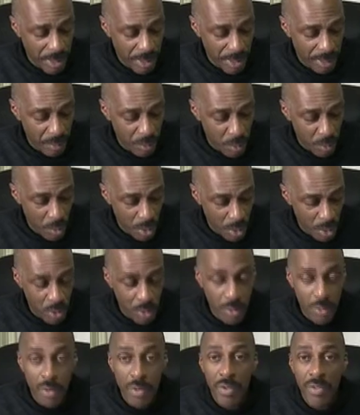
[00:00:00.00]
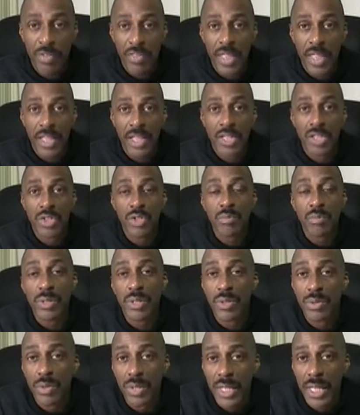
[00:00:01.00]
in what you think should be
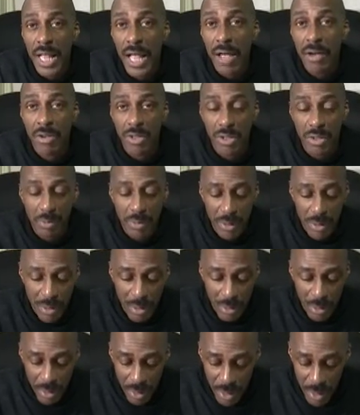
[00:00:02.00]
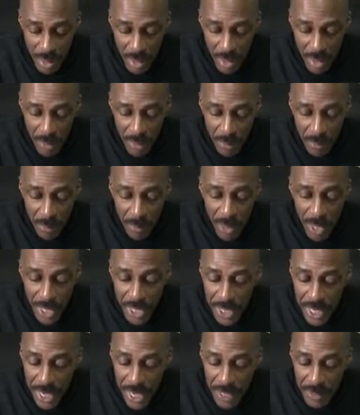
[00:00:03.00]
done and how it should be done. But
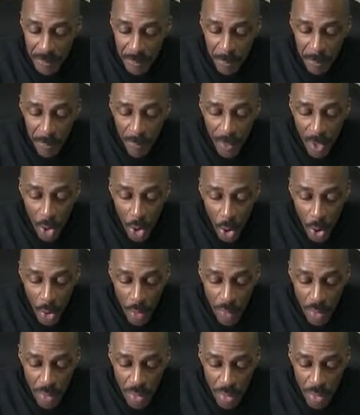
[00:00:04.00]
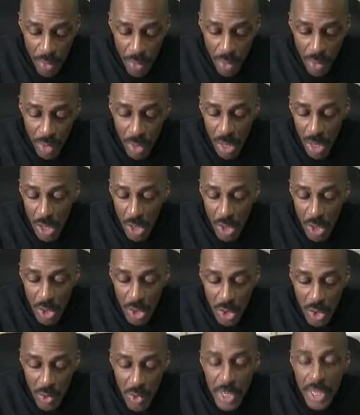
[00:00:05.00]
again, overall,
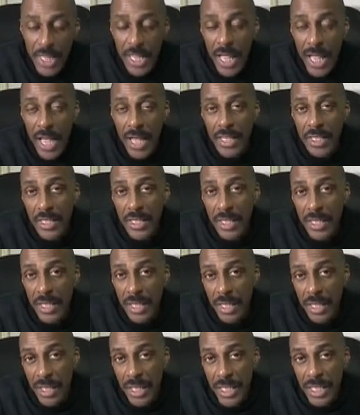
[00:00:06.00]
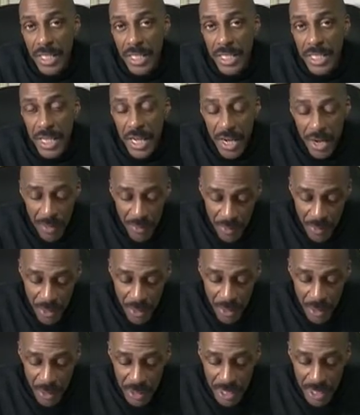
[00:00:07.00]
looking at this year for
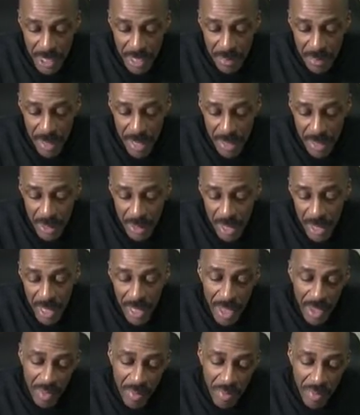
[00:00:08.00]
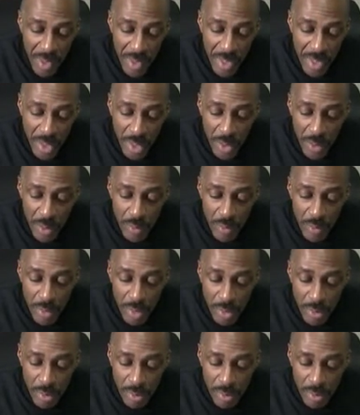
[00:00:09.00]
you, Sixth Metal, I think you've
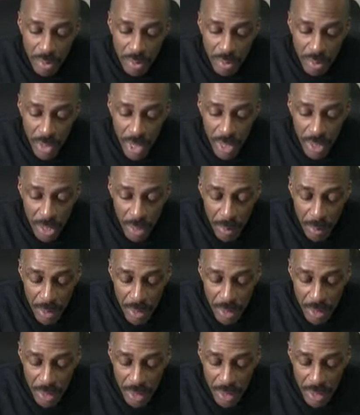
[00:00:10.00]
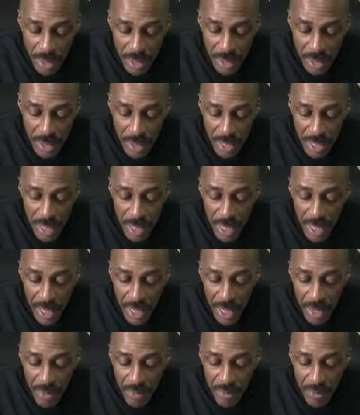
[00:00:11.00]
got some great opportunities
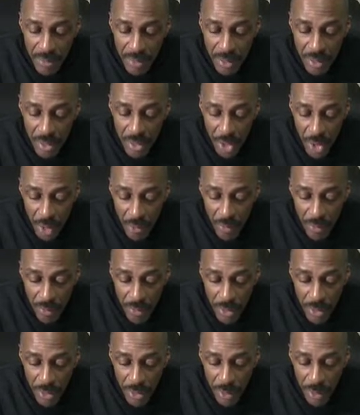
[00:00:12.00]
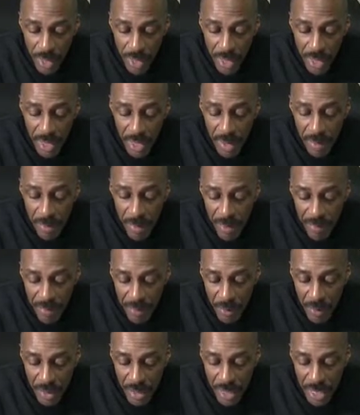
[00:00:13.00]
here for you, going for you here. But I
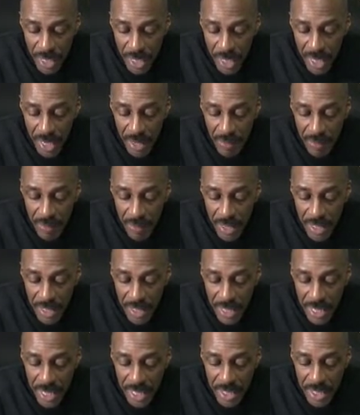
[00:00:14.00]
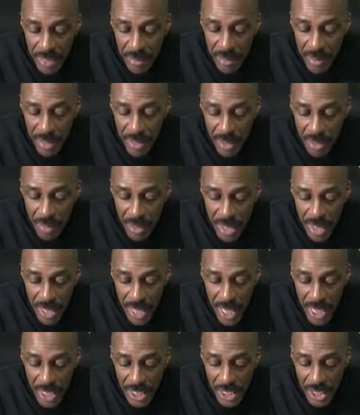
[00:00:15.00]
think one of the key things here is going to be the
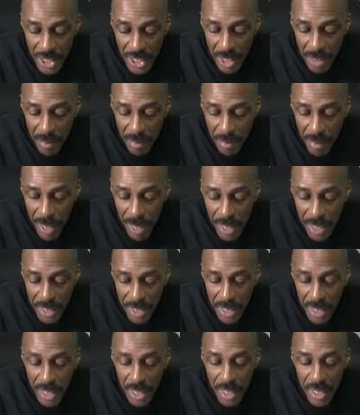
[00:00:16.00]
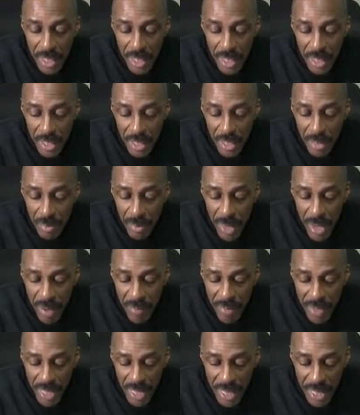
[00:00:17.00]
relationship base,
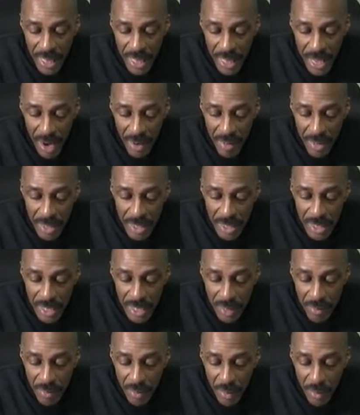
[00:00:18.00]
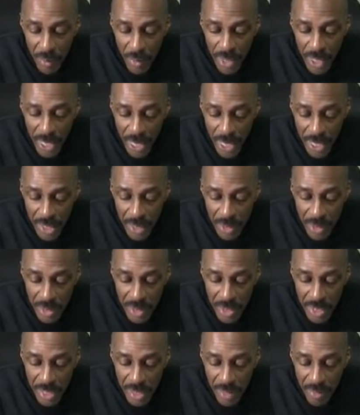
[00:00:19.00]
having that clarity within
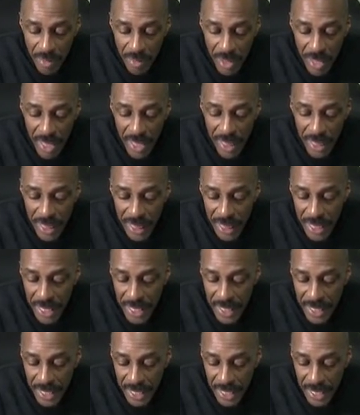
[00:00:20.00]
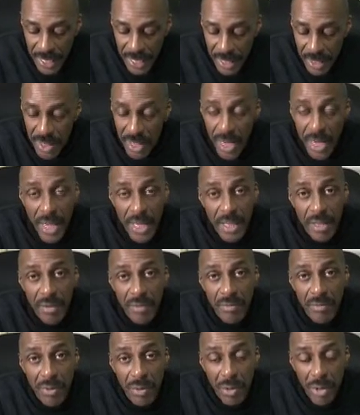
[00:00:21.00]
yourself, listening into that
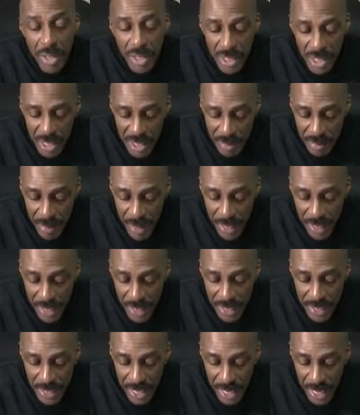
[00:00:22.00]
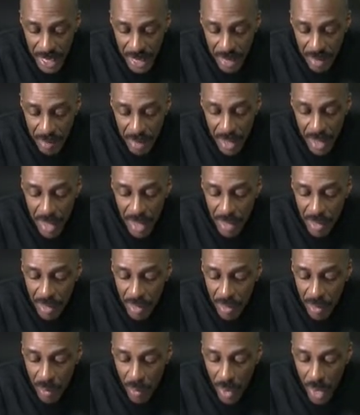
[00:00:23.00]
inner voice, spending time
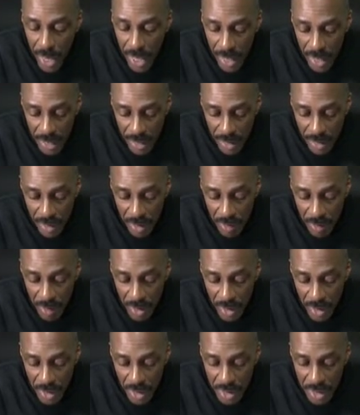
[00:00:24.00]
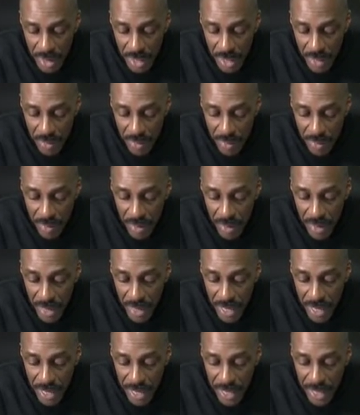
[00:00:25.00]
quietly with yourself,
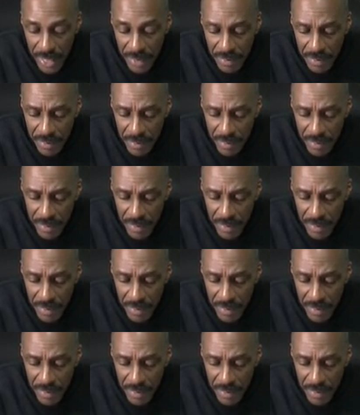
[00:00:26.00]
and